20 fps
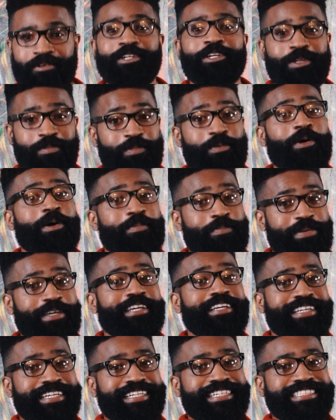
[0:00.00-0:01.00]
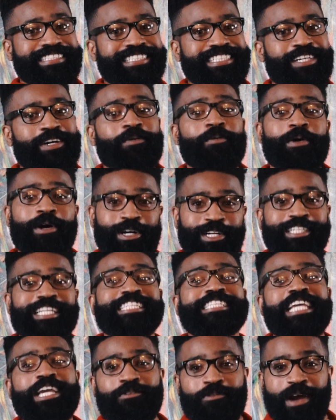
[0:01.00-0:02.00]
Your boy B is. Well,
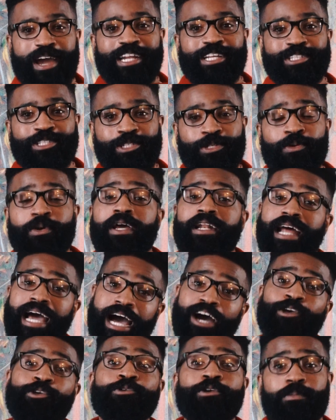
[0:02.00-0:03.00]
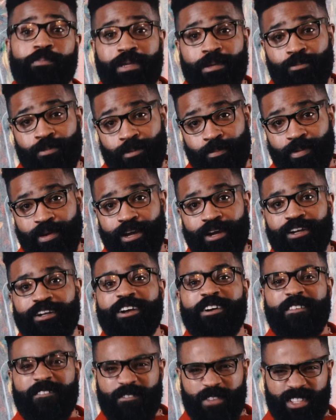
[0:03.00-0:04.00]
let's get right into and how you could be prepared
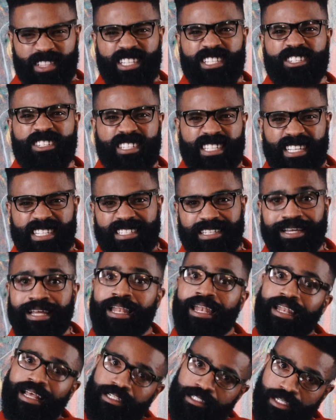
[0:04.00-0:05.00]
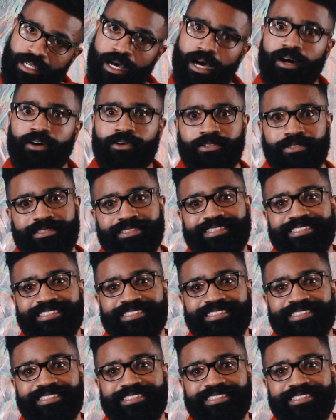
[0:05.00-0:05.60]
for this season. Let's go.